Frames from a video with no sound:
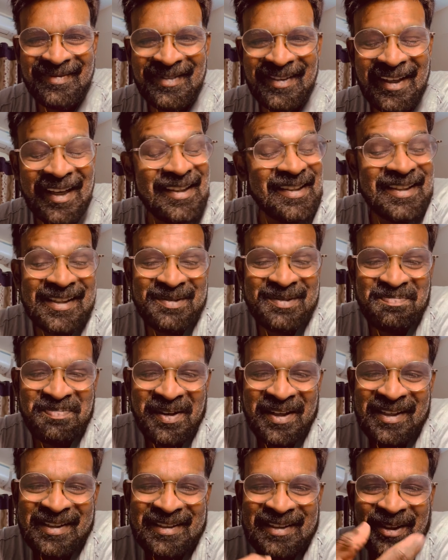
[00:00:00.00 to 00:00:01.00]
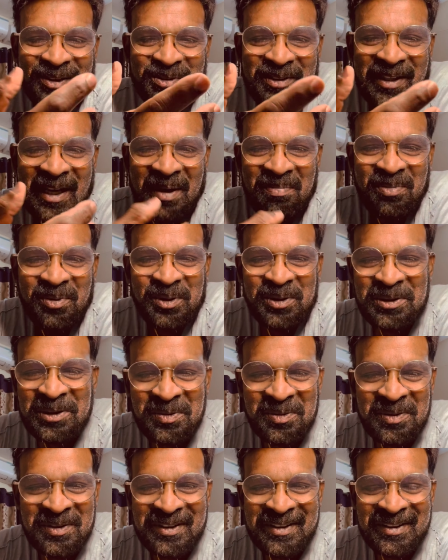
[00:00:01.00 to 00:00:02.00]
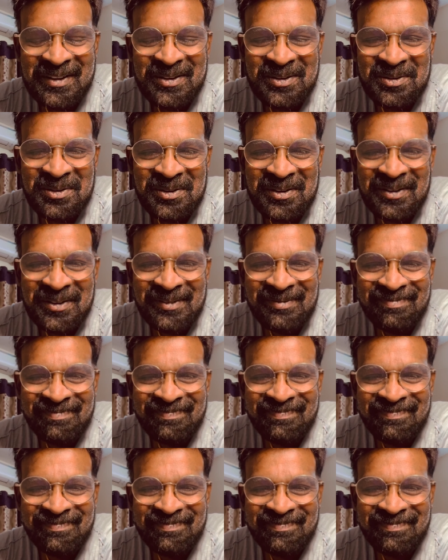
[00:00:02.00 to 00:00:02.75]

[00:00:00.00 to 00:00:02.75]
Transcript: It just brings out the emotion within you, you know.